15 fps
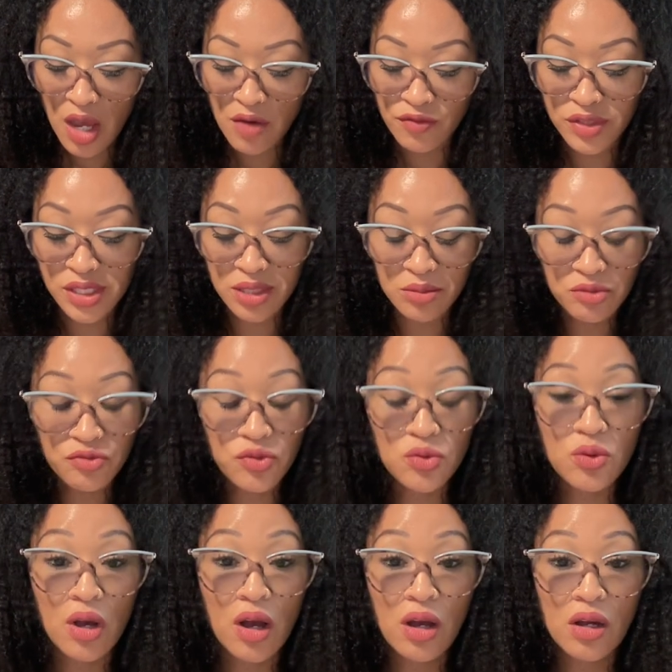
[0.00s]
For some of you
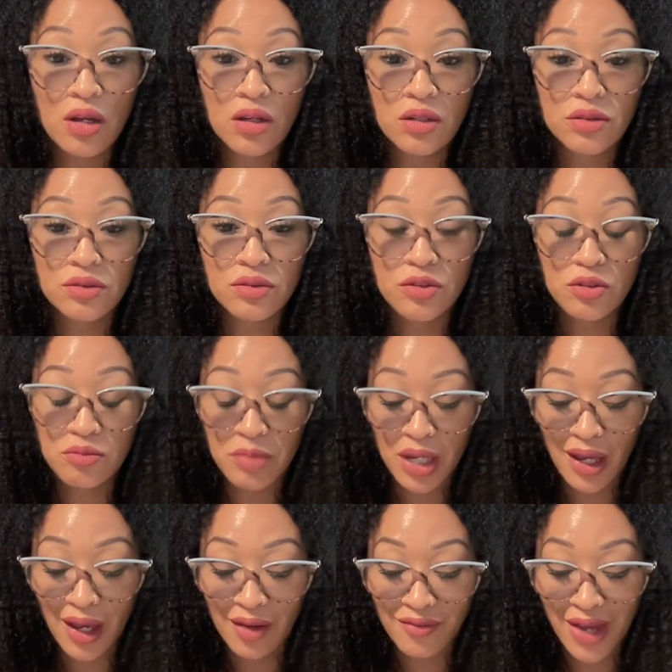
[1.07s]
all, you may
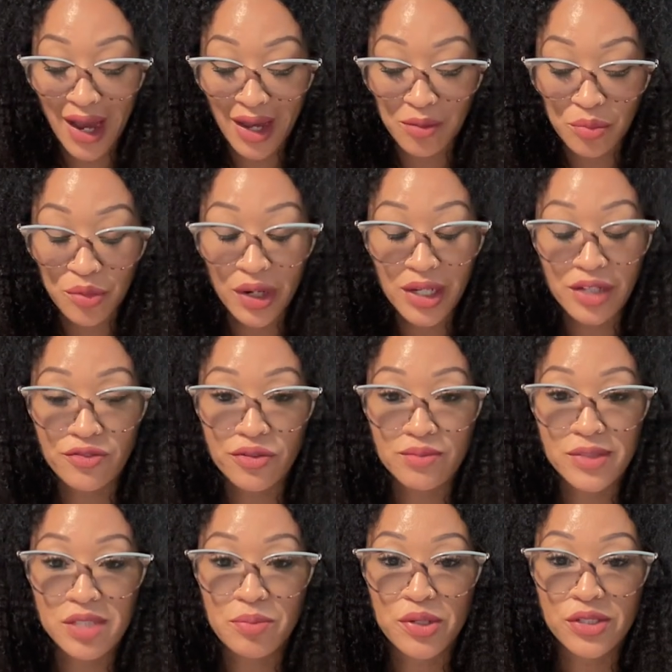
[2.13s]
have gotten pregnant from
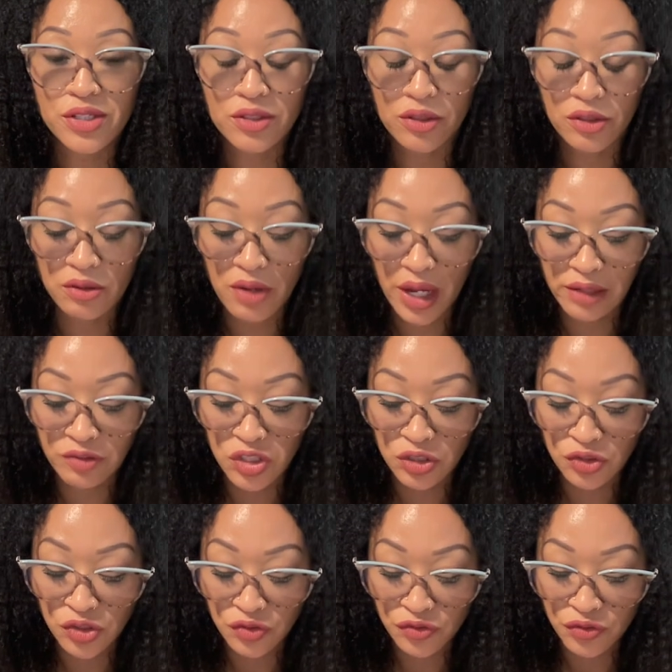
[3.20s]
this person, or you have
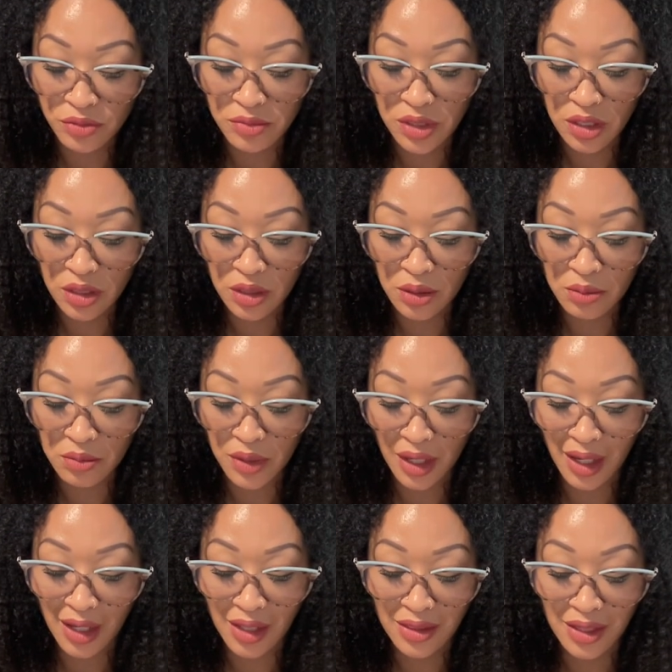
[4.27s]
children from them,
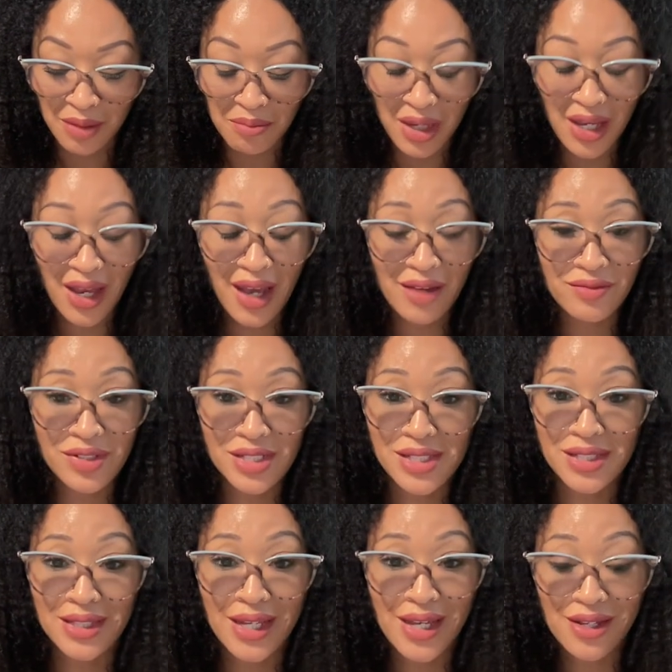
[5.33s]
and they may have just
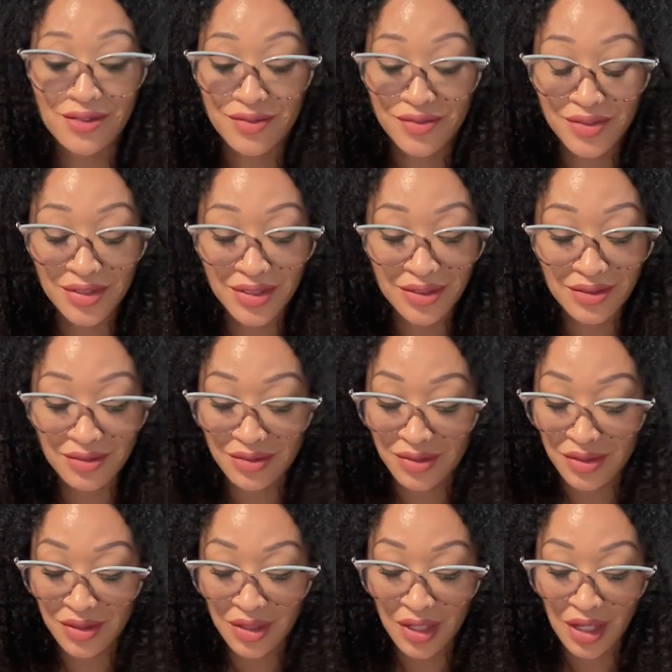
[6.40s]
left.
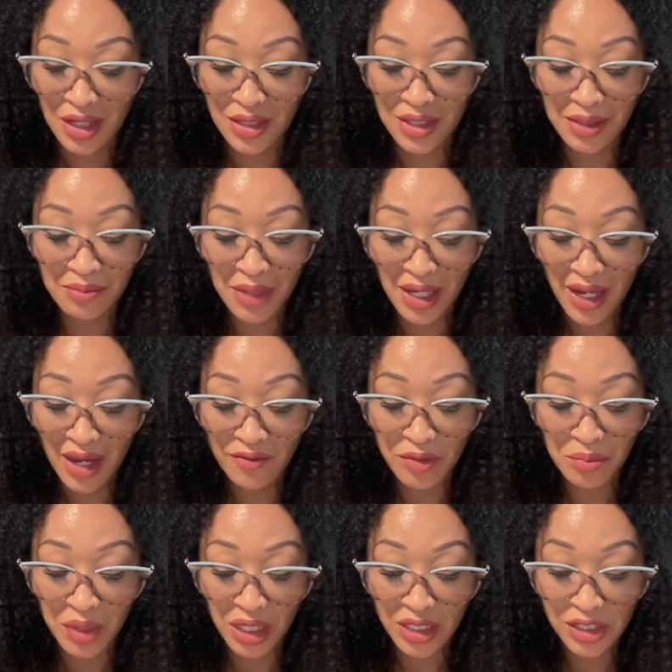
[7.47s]
They may have
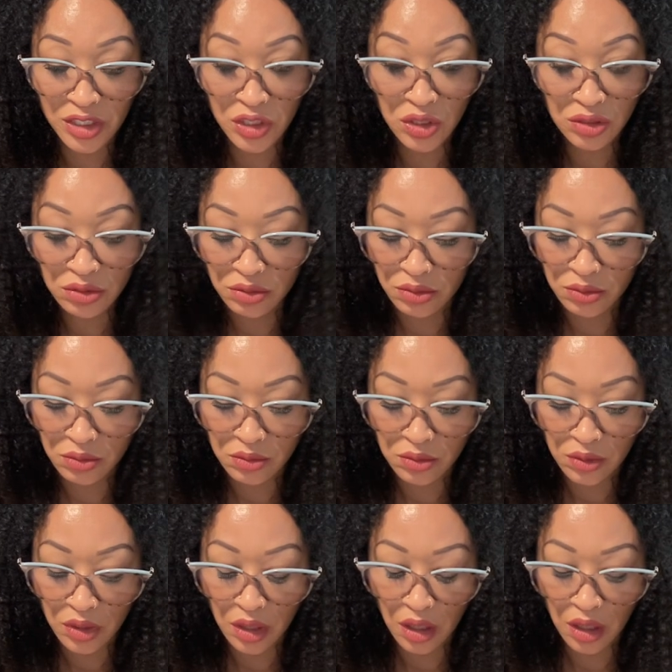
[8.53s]
abandoned you.
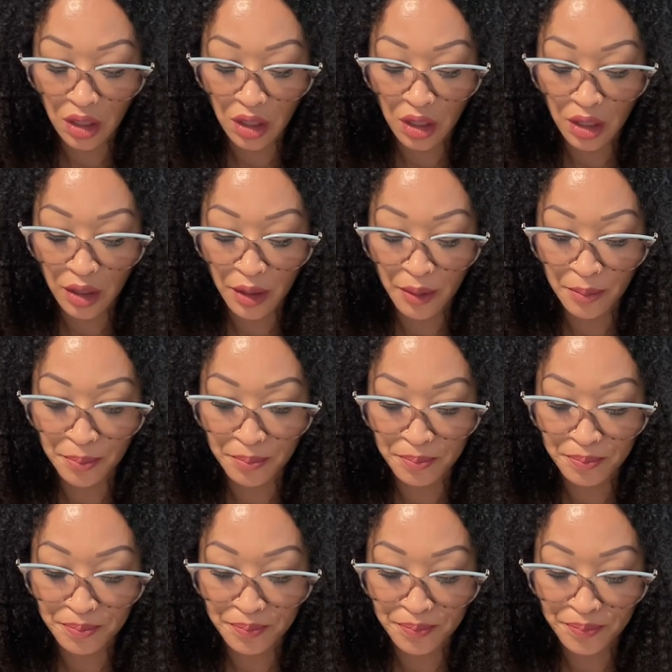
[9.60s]
Um,